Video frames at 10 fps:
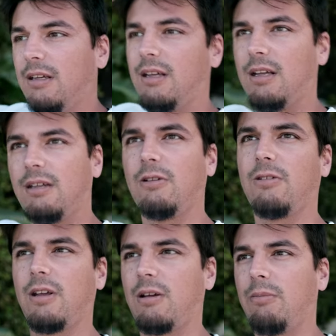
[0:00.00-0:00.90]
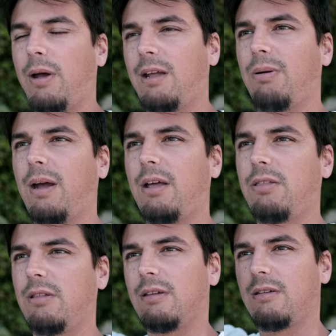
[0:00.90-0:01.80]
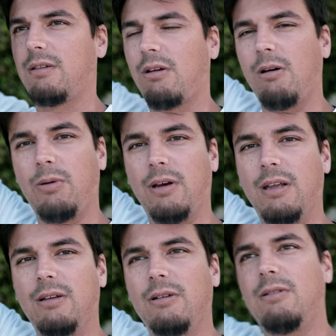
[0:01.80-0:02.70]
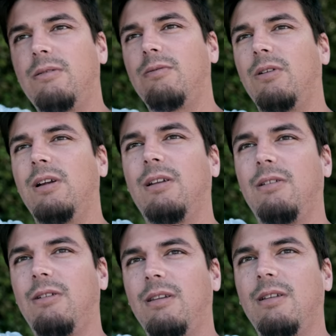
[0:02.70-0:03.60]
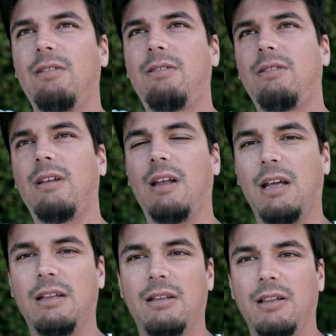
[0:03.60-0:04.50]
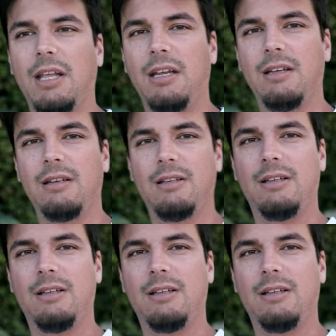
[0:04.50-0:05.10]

and there's like a bike path that's up on a hill where you can see this and the lake.